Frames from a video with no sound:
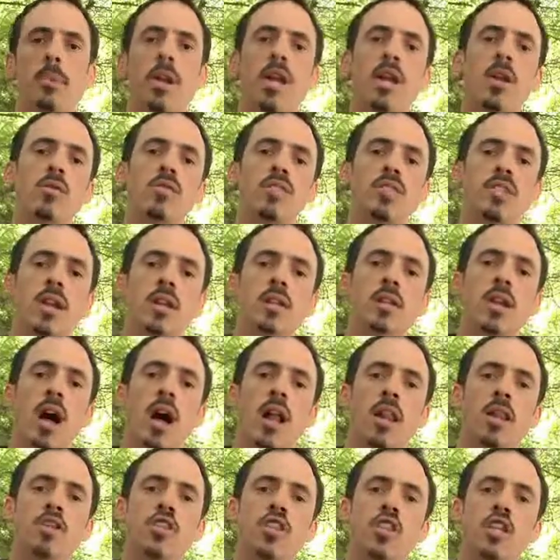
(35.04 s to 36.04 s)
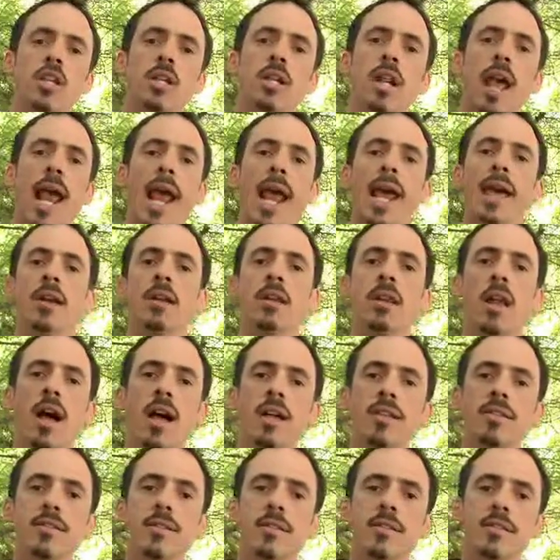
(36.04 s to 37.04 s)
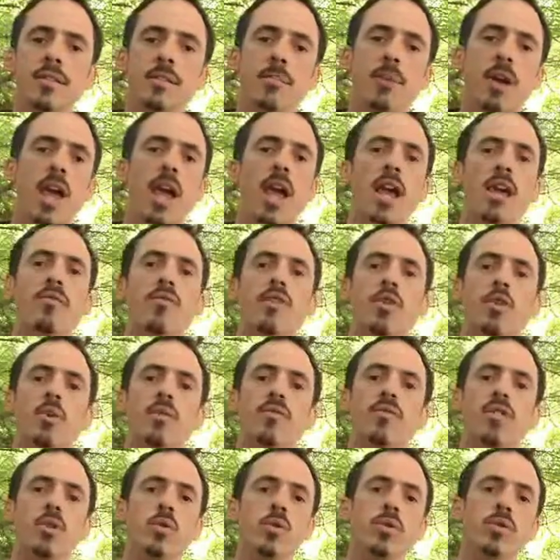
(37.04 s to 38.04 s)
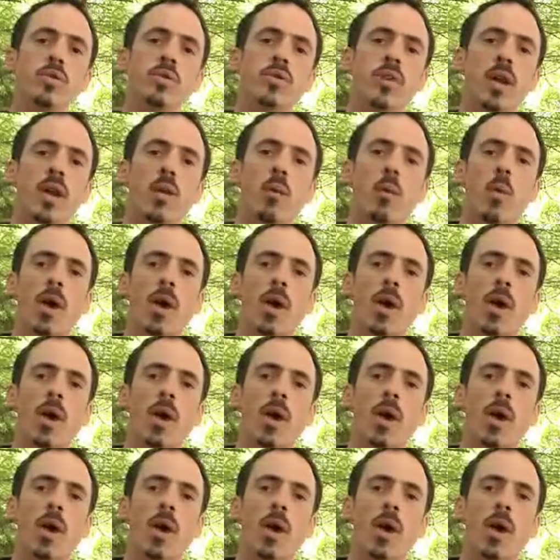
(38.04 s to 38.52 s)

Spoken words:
Baynote's technology analyzes the behavior of users on a